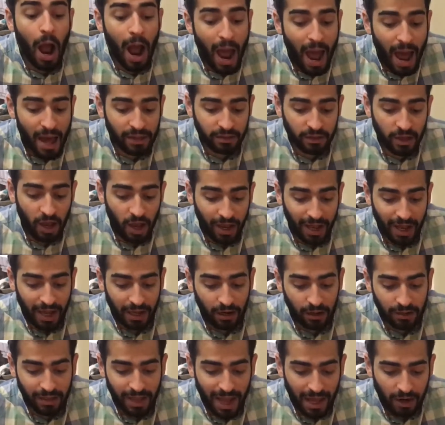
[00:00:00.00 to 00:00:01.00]
And I
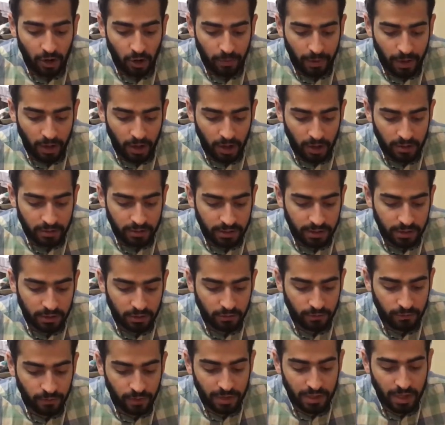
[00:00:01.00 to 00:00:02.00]
cannot add up and
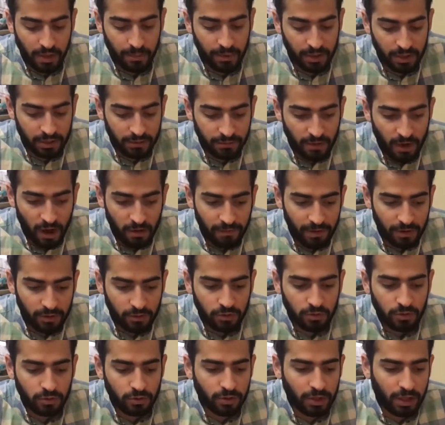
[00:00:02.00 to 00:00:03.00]
continue. For example, it's 5 and
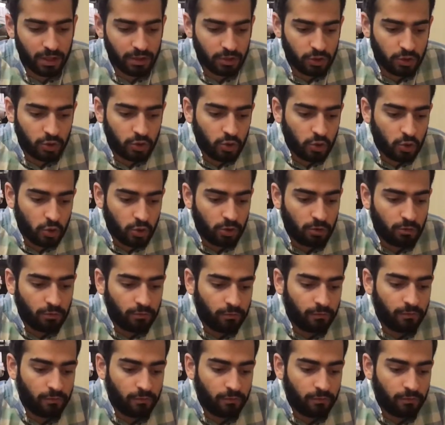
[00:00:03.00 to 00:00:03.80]
2 and 2.